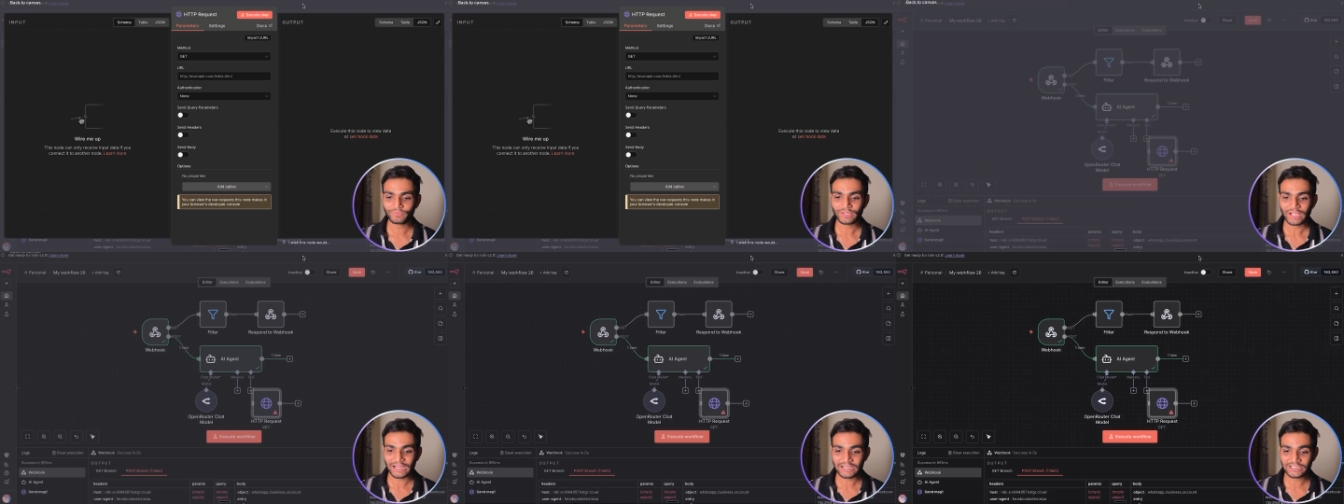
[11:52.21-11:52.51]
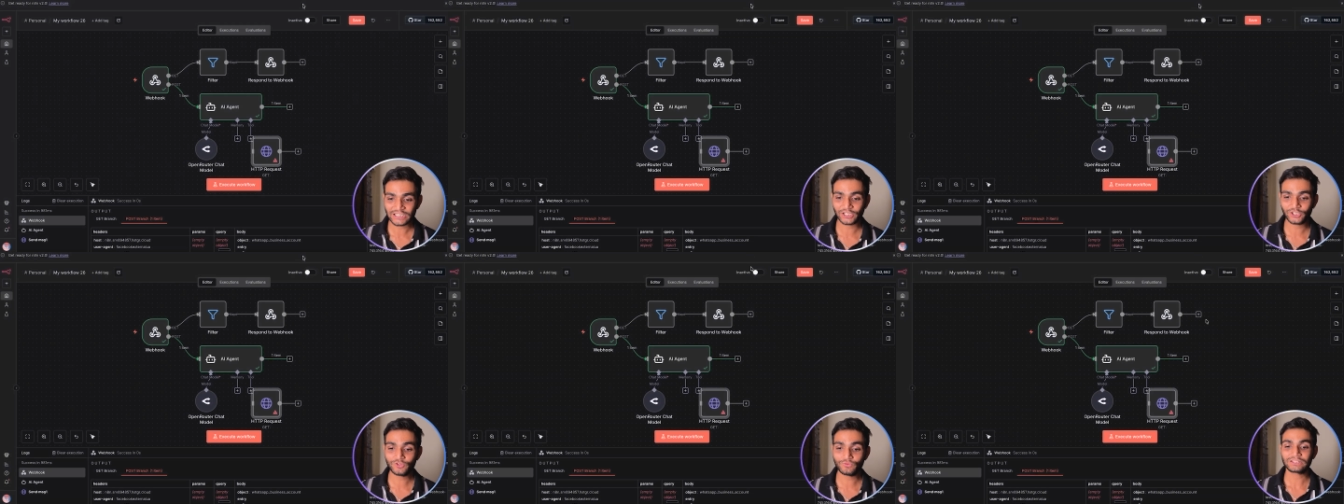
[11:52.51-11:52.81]
I'll
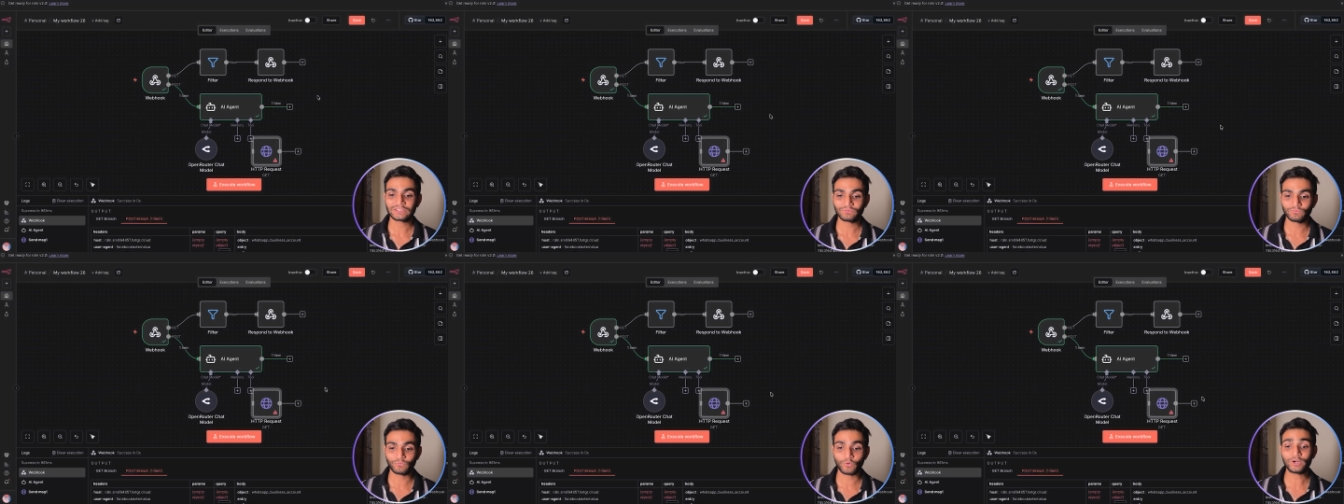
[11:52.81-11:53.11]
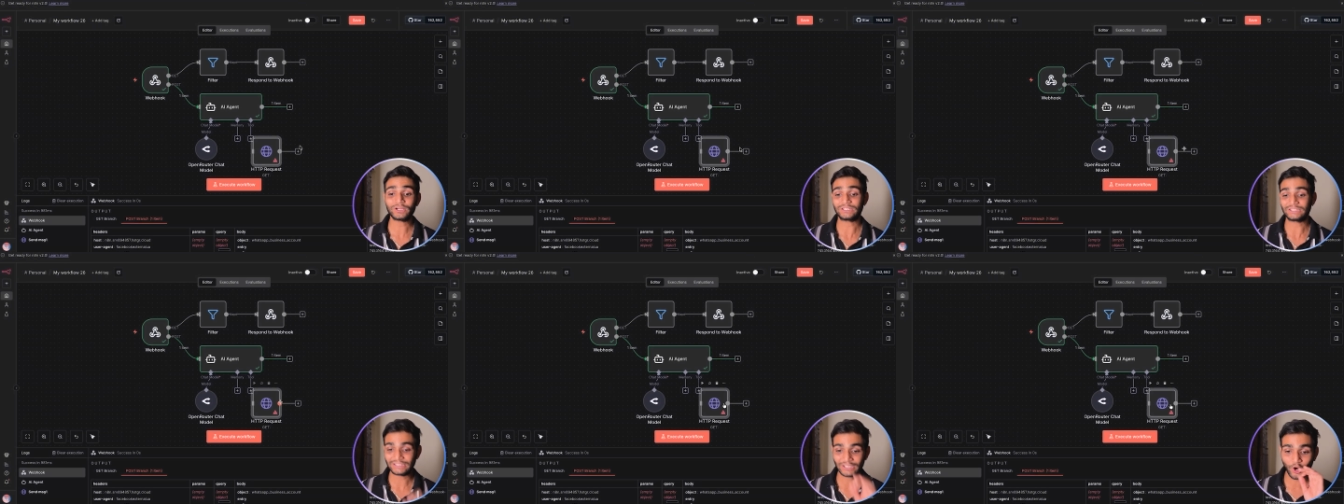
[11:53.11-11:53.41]
tell you
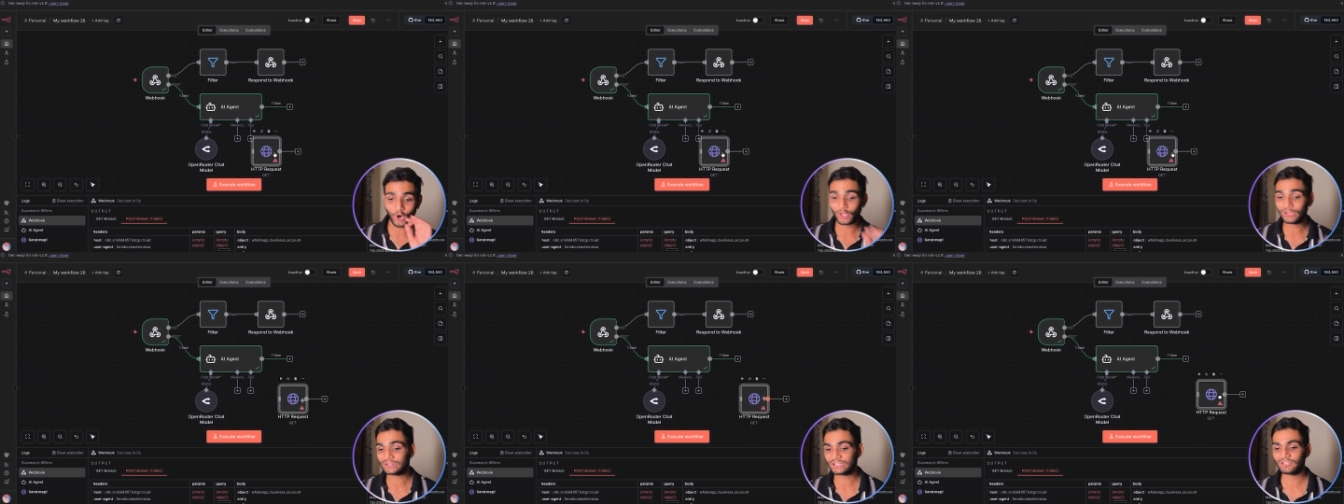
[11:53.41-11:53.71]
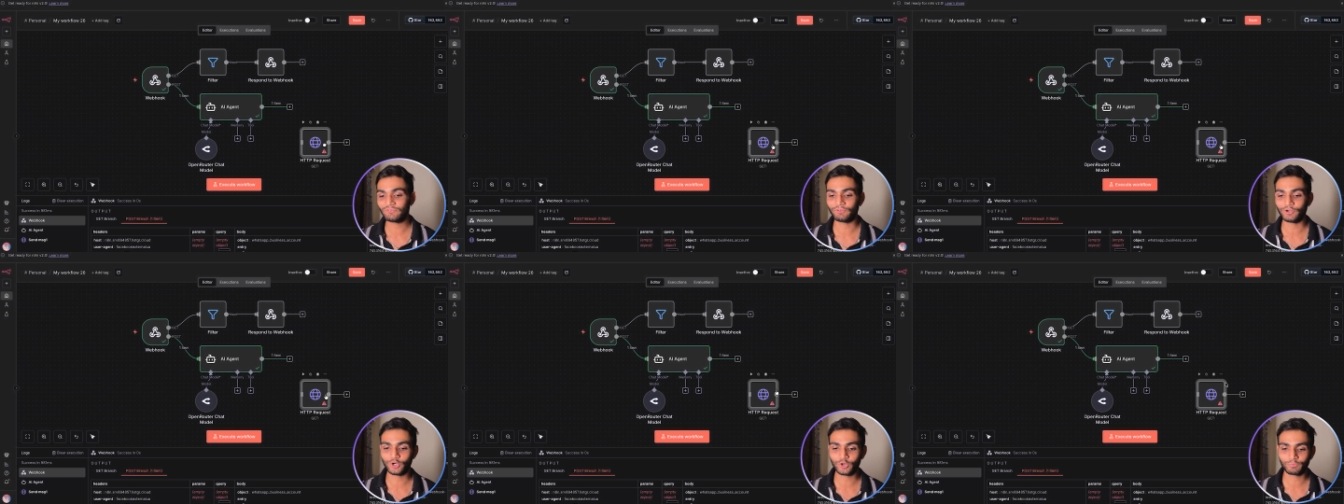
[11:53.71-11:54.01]
what all thing
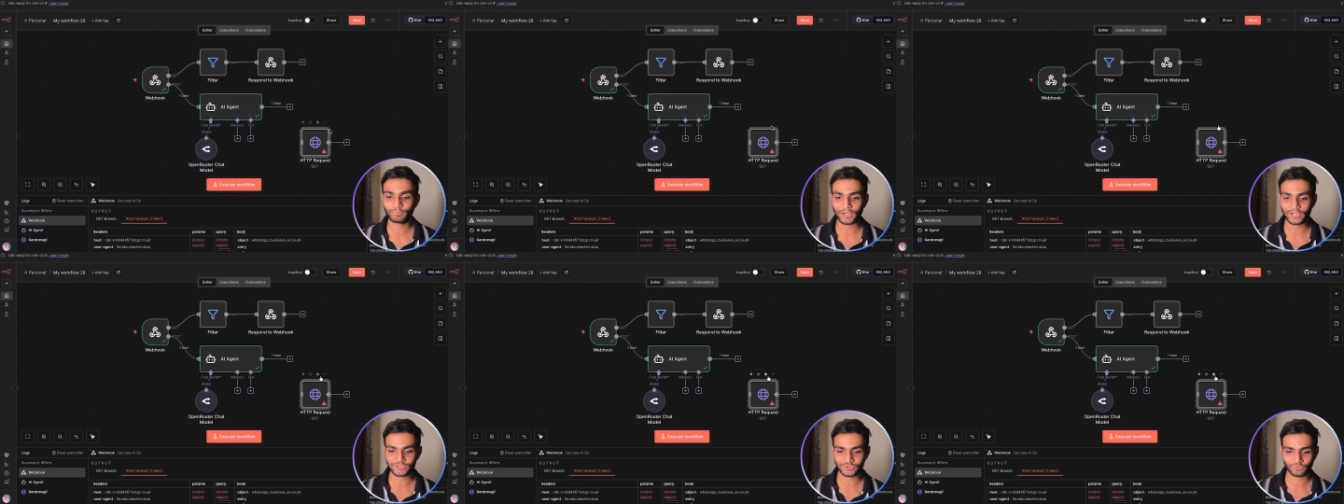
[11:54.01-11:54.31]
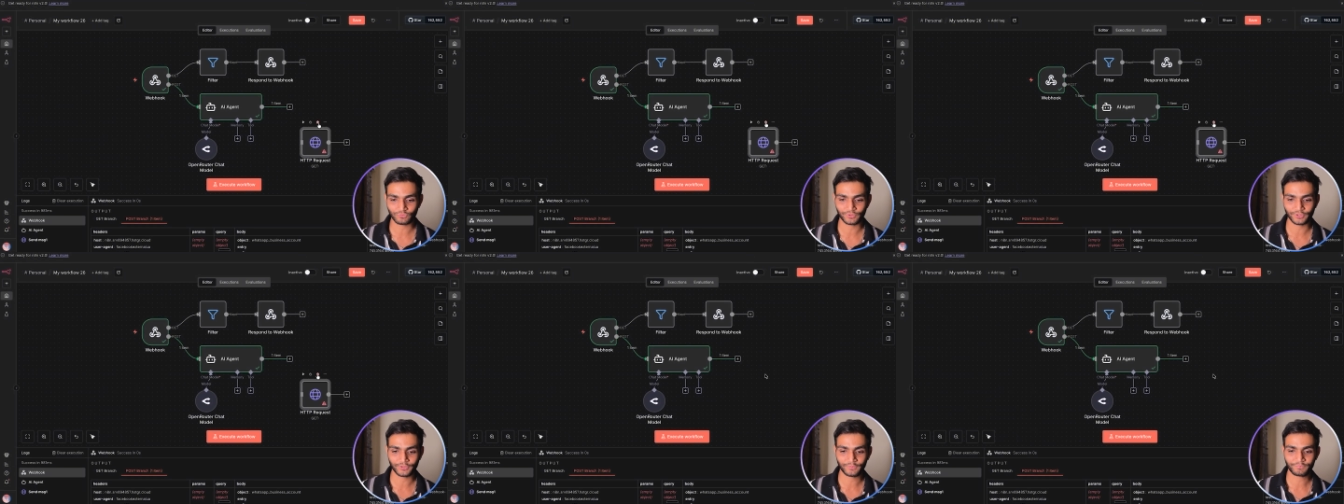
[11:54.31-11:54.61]
we need to pass
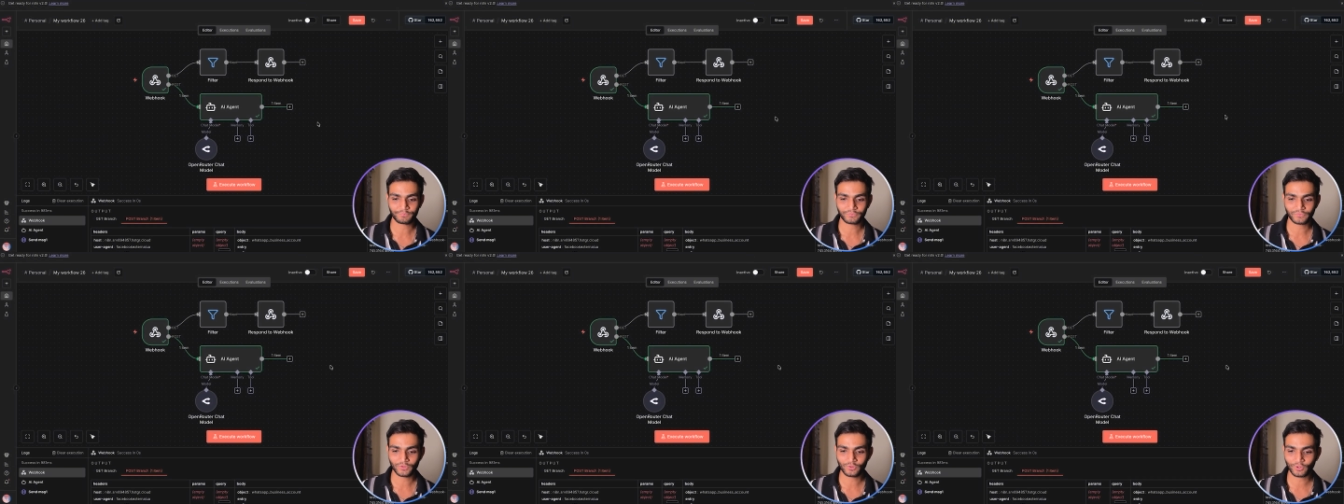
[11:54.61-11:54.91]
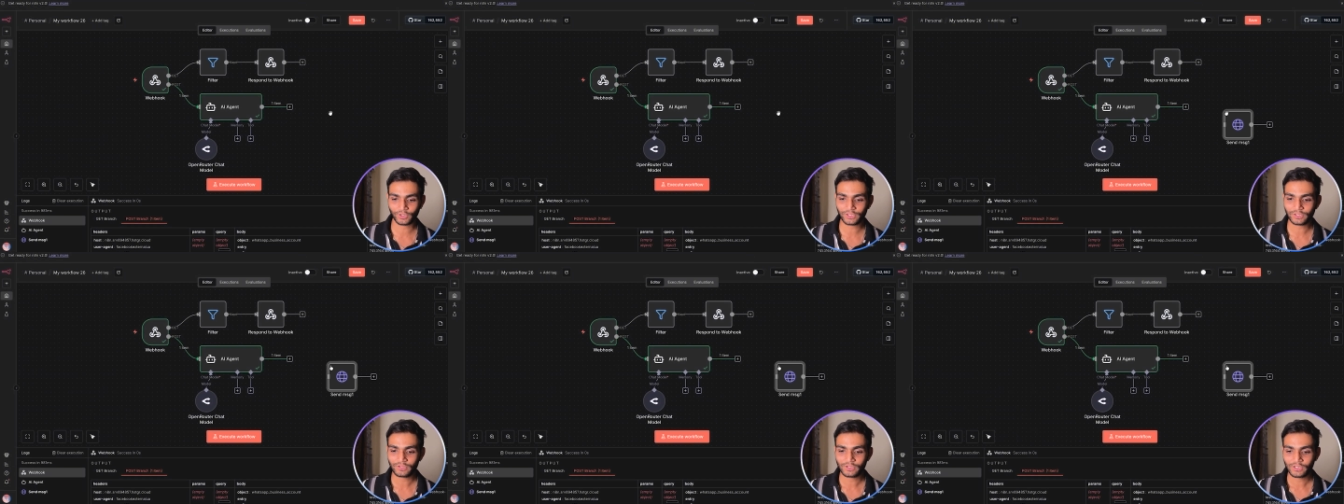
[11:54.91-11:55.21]
over here.
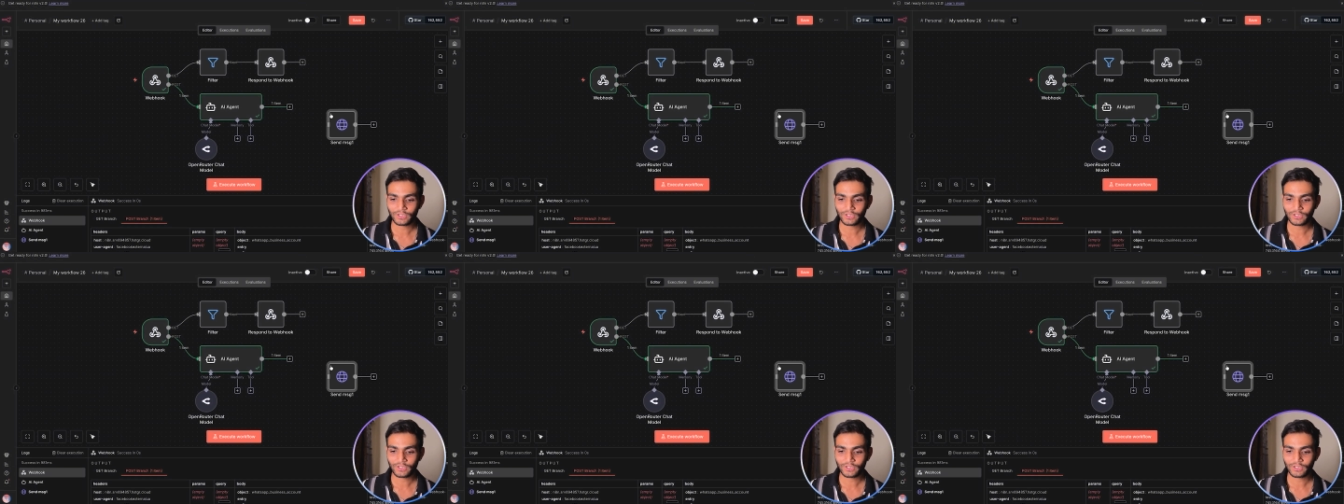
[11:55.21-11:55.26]
Okay.